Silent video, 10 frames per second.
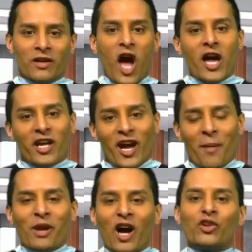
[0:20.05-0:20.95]
Hi, I'm
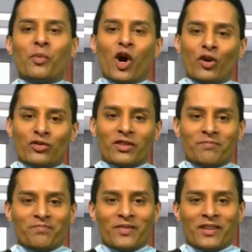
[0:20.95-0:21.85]
Dr. Bose.
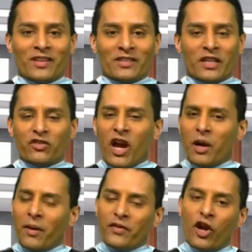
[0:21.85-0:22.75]
Let's talk
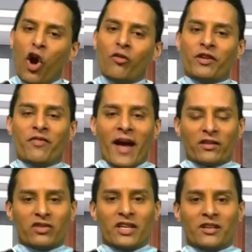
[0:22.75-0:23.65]
about the COVID
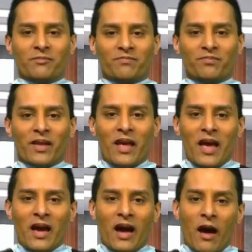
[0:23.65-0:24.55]
vaccine.
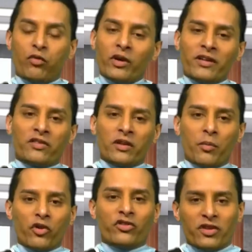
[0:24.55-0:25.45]
I've worked as an
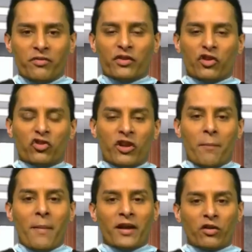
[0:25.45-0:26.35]
emergency physician at
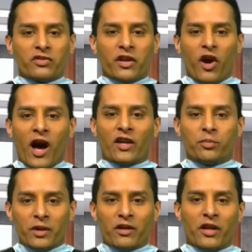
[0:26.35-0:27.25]
Medical Center
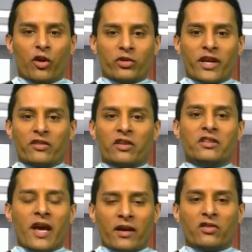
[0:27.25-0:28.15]
Hospital in Odessa,
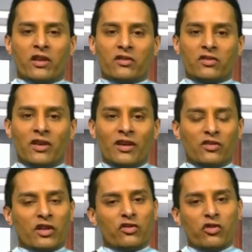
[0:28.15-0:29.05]
Texas
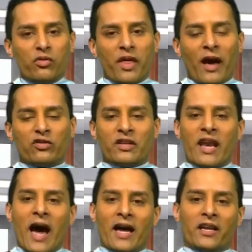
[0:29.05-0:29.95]
since
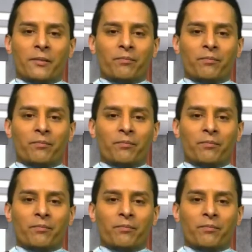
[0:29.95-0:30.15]
2009.